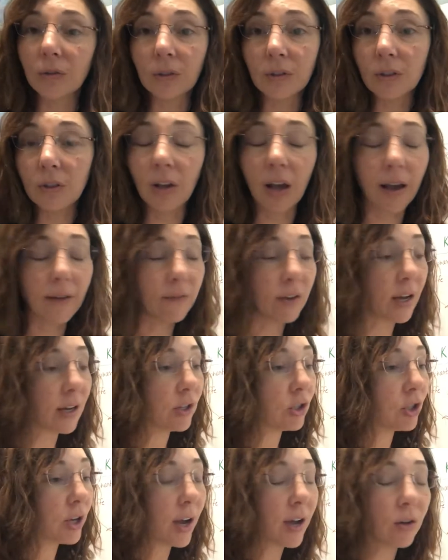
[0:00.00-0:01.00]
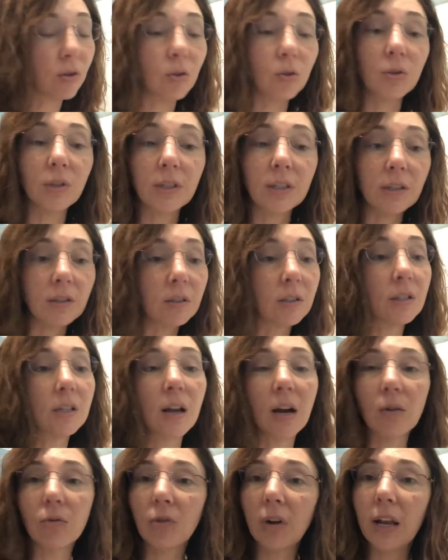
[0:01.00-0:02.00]
See, I've got a child who still is
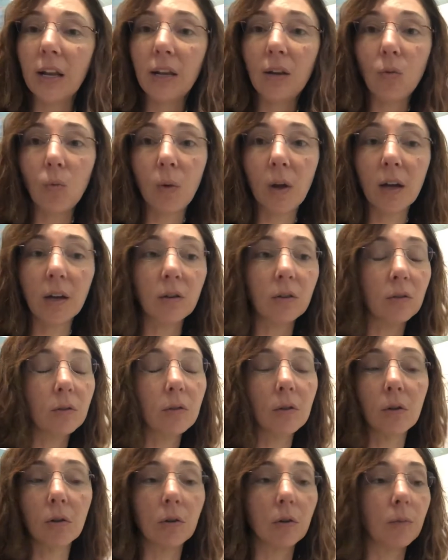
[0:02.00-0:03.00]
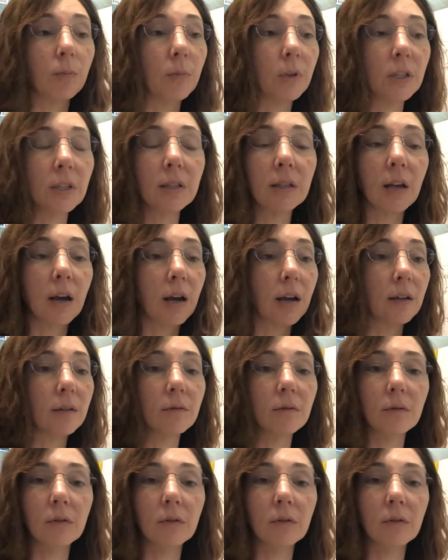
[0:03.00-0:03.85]
not writing well, or he's got